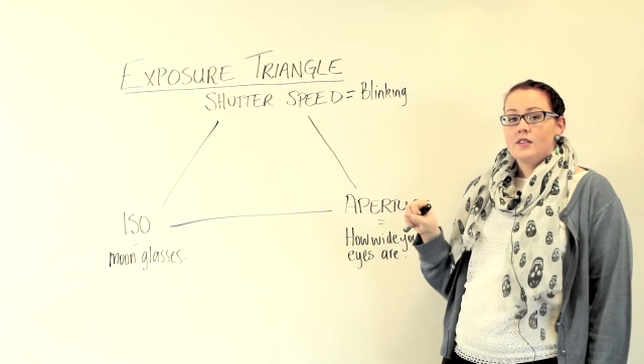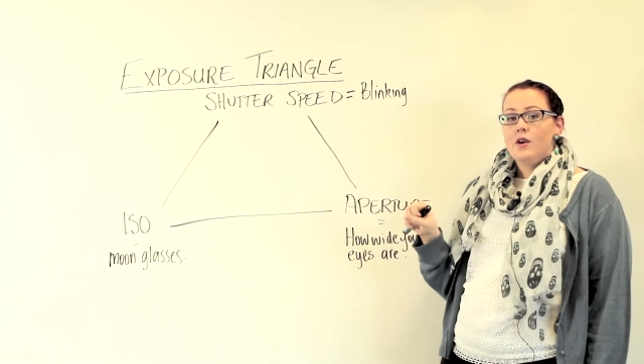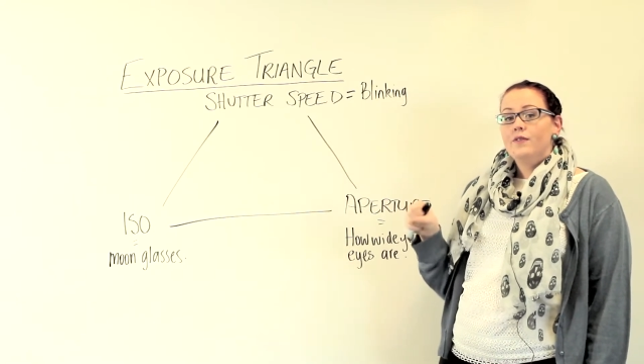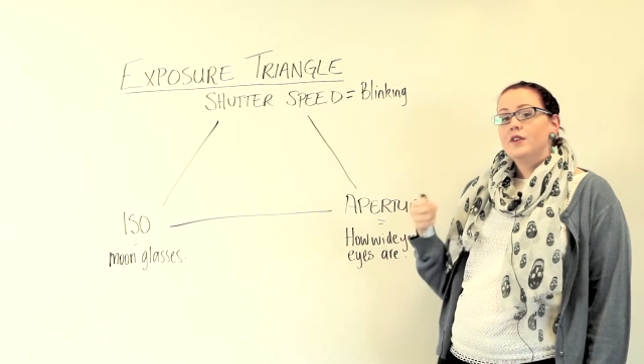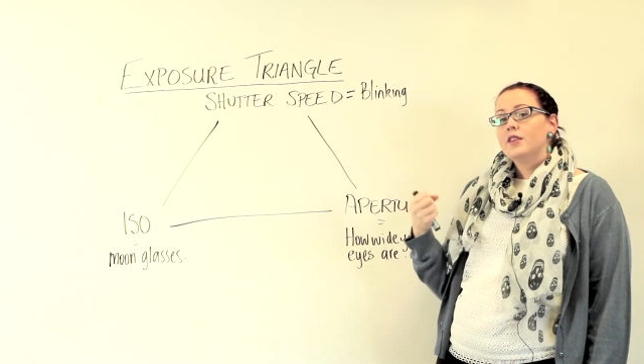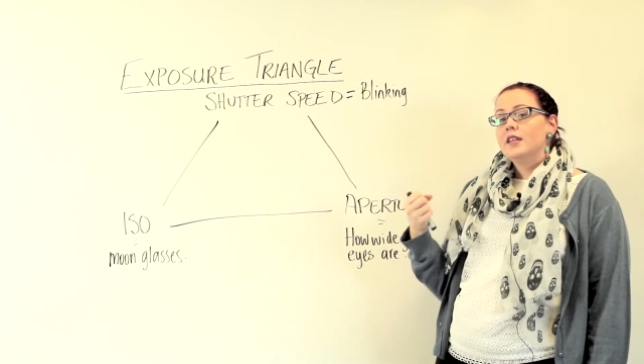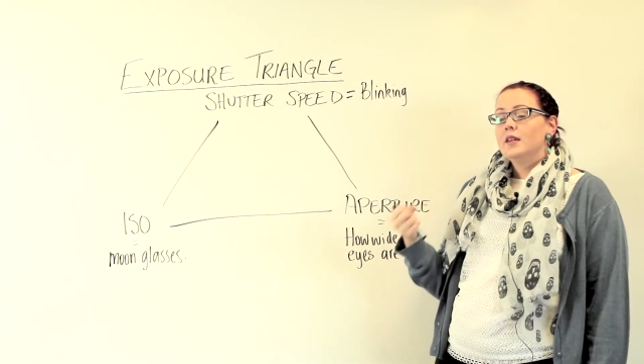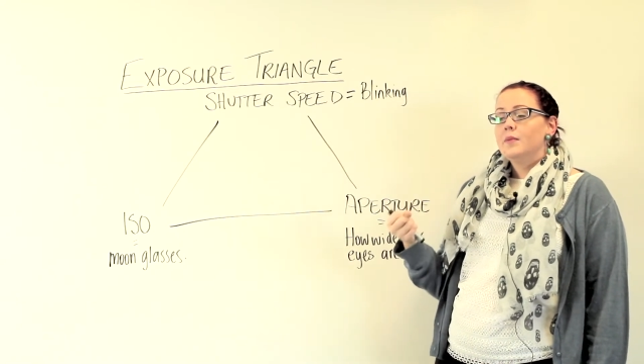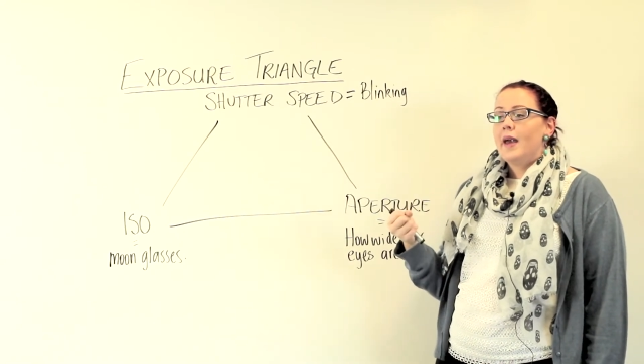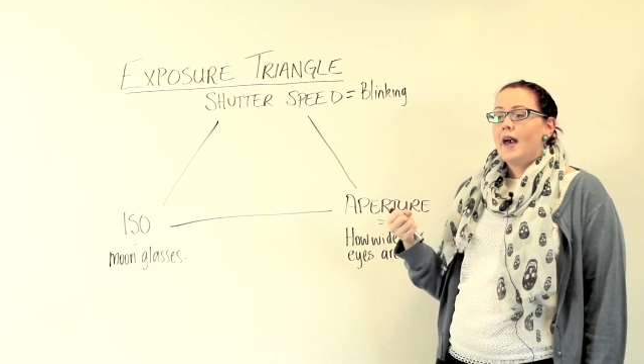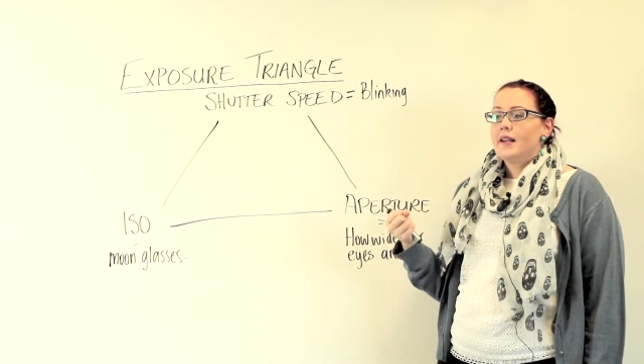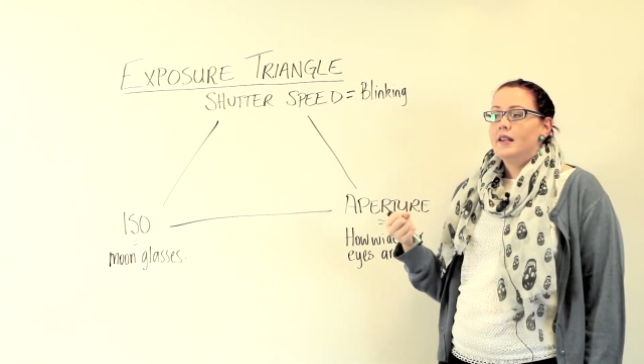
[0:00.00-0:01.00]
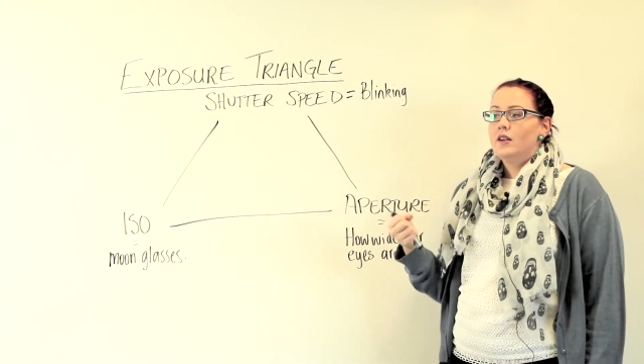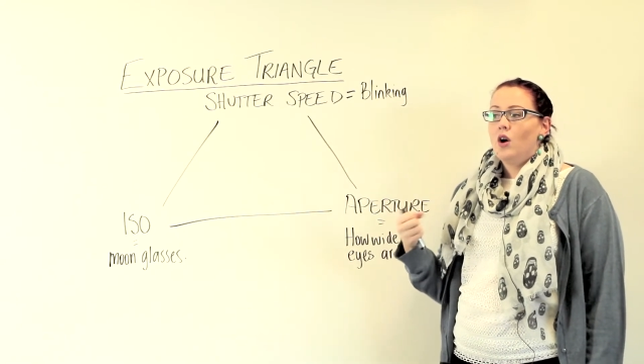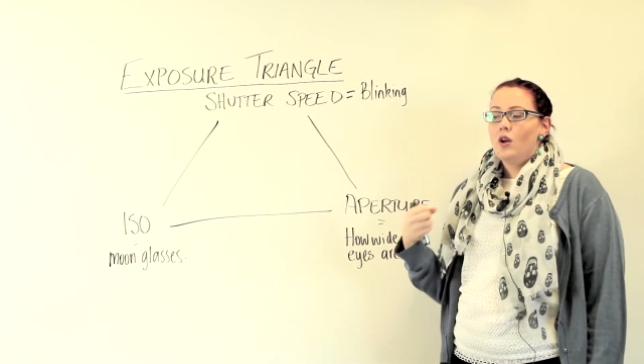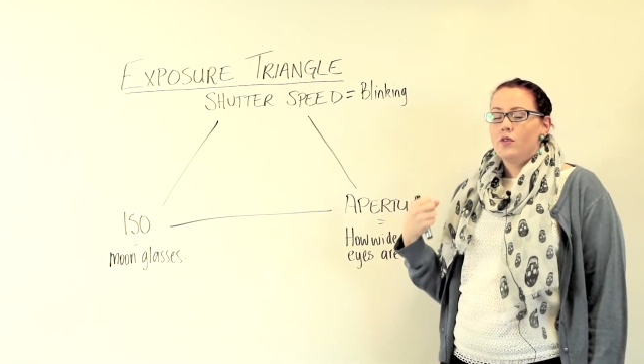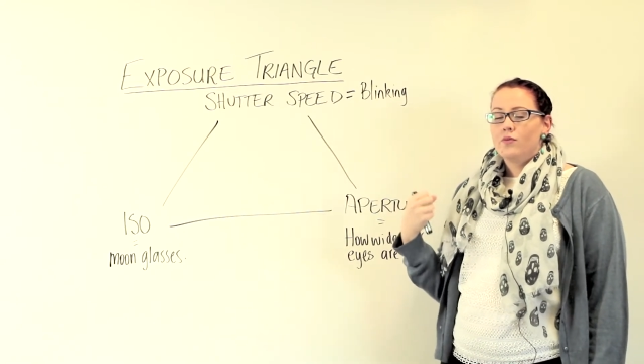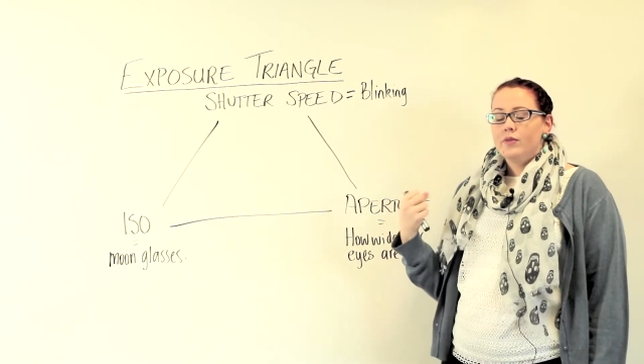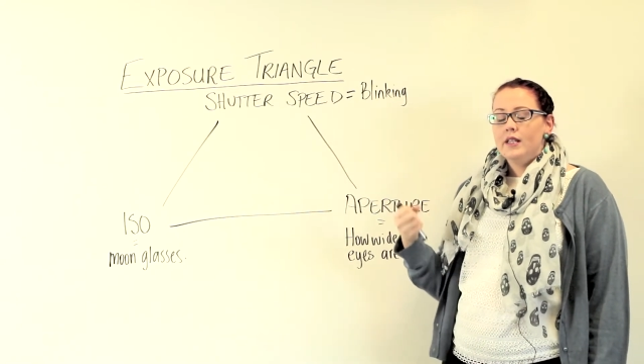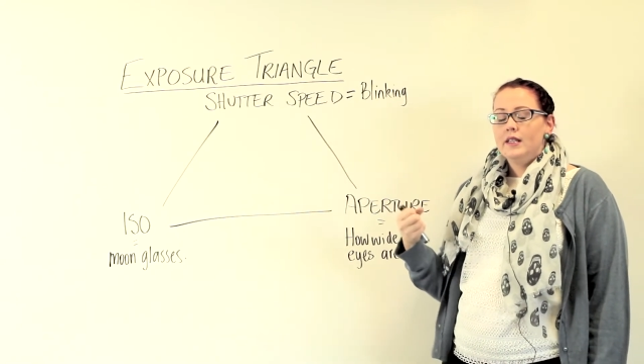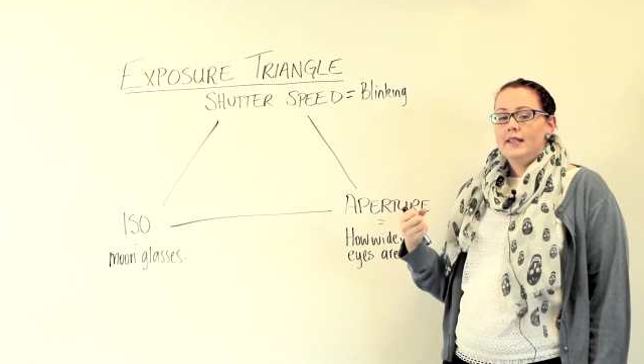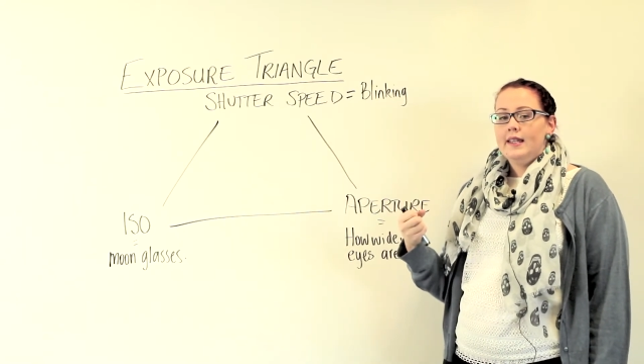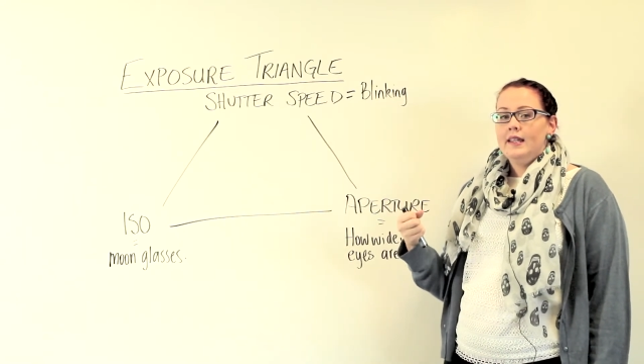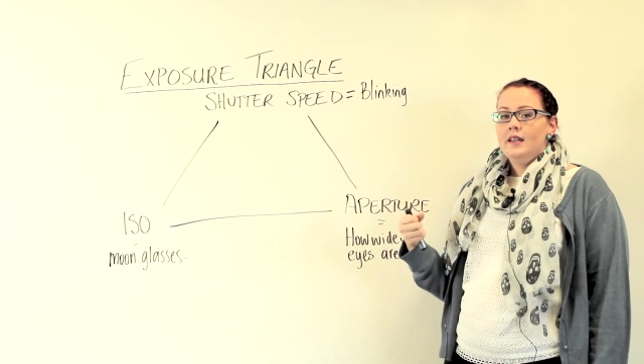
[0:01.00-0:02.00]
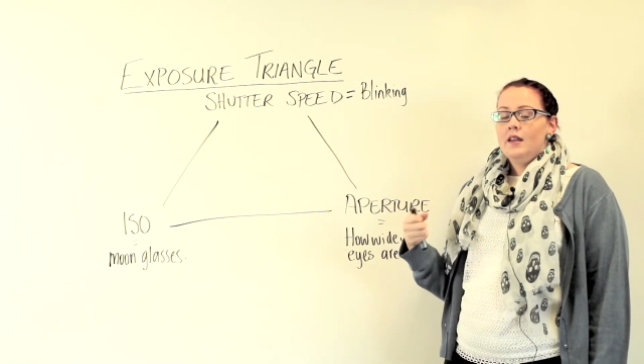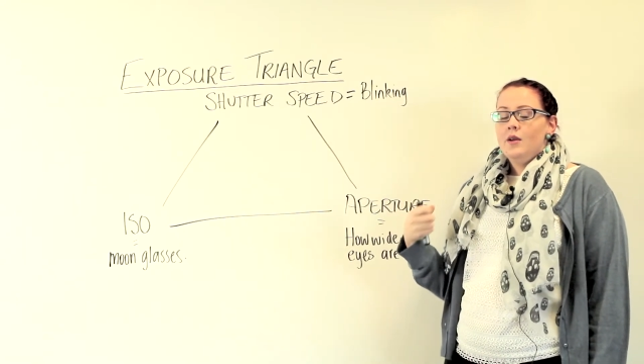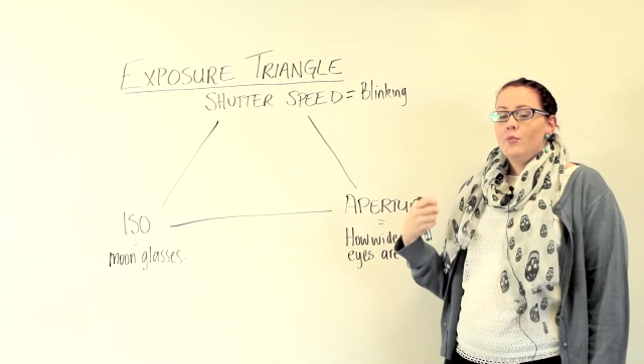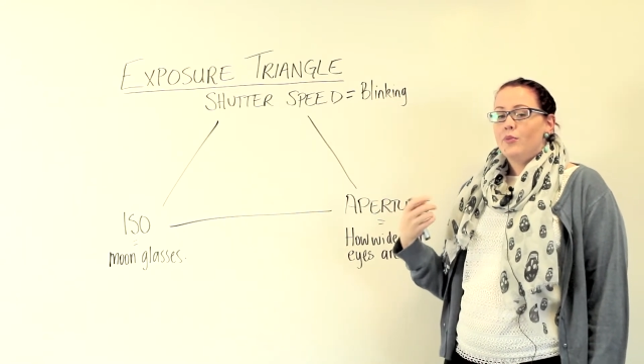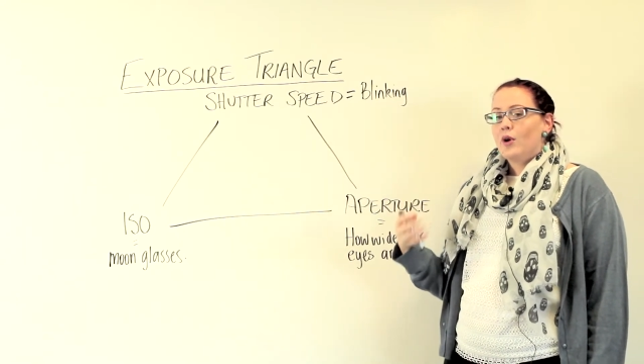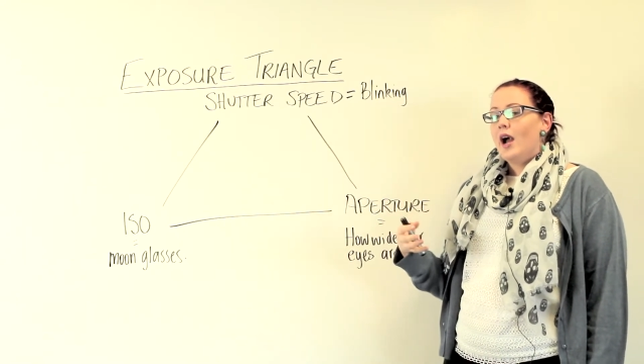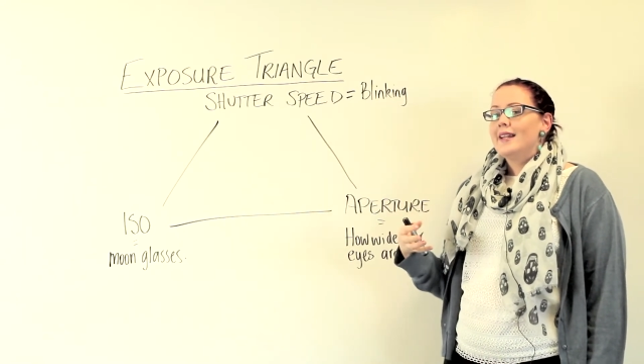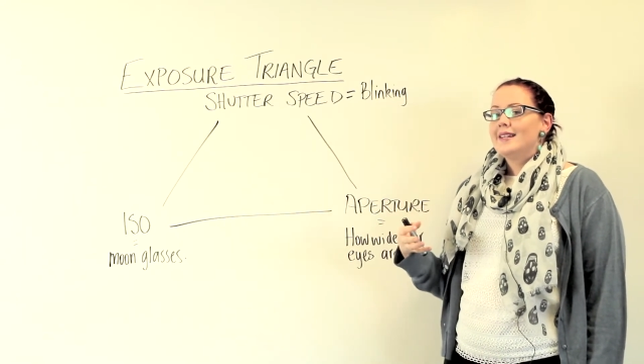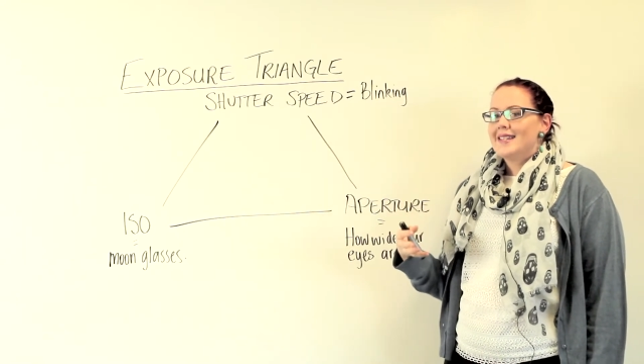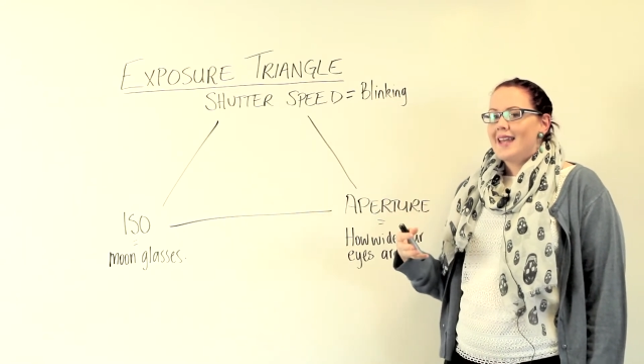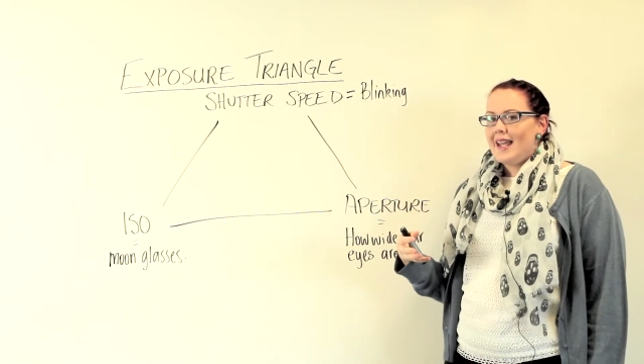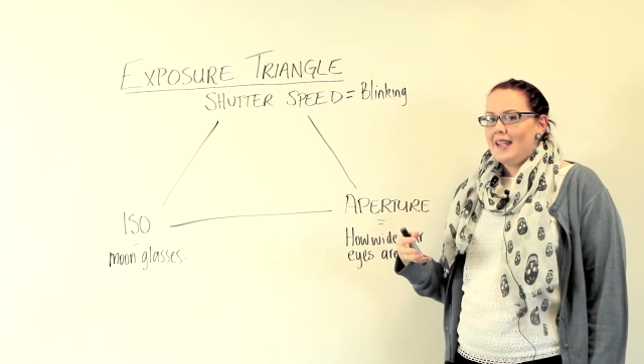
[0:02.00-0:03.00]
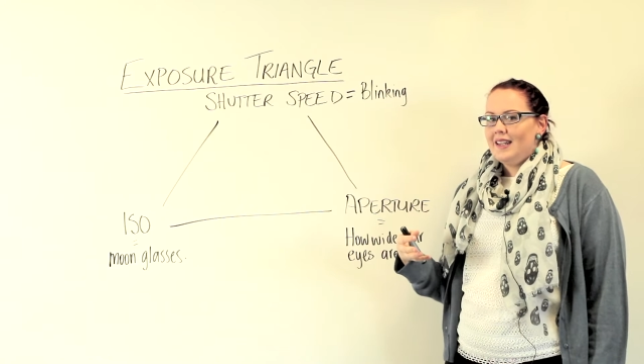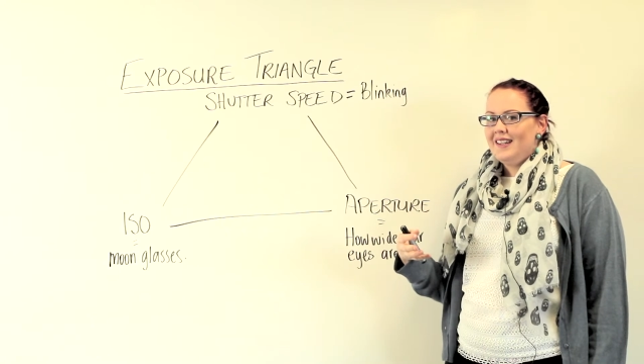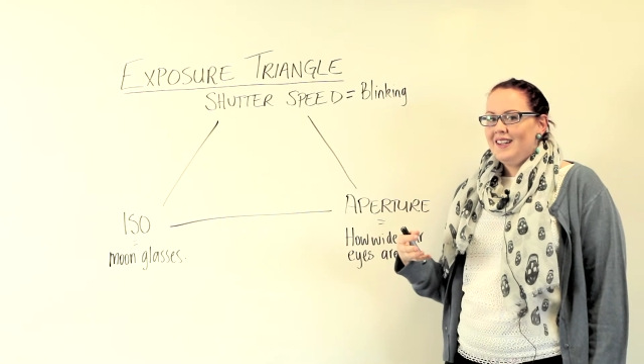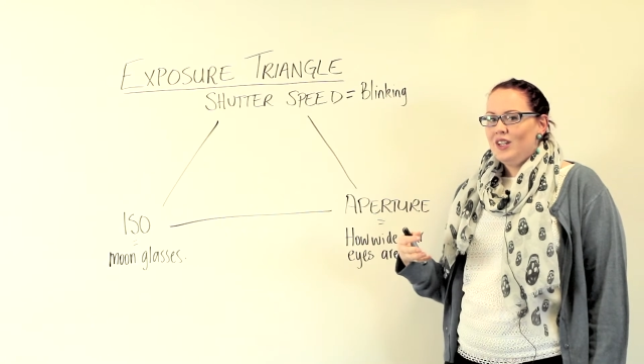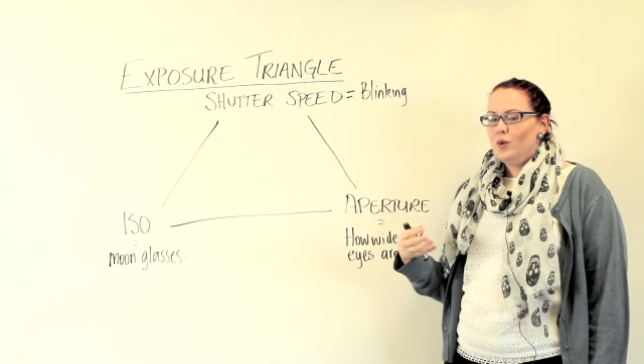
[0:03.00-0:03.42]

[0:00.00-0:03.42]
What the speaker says: So if you think about it, on a really bright day,